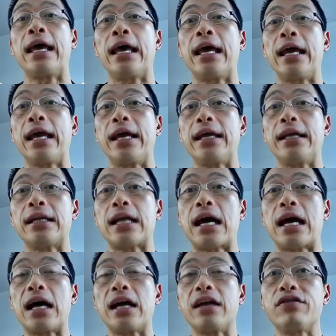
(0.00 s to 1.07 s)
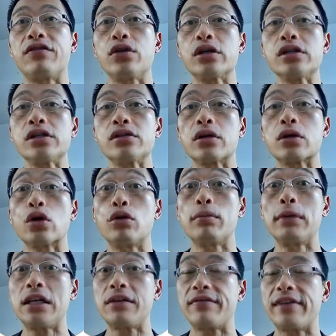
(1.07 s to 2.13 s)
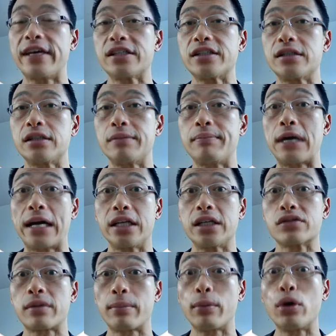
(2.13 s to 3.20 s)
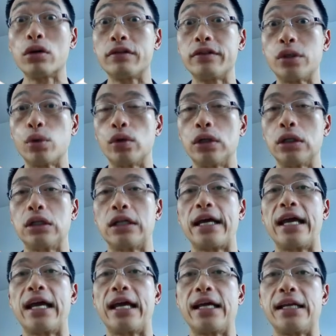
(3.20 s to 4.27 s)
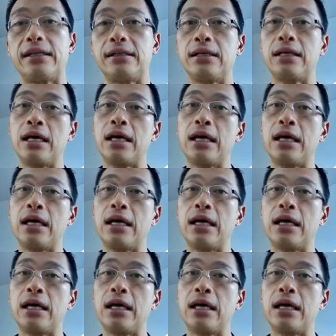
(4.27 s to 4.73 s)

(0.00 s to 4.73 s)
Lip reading: And I focus on global investor buyers from all over the world, and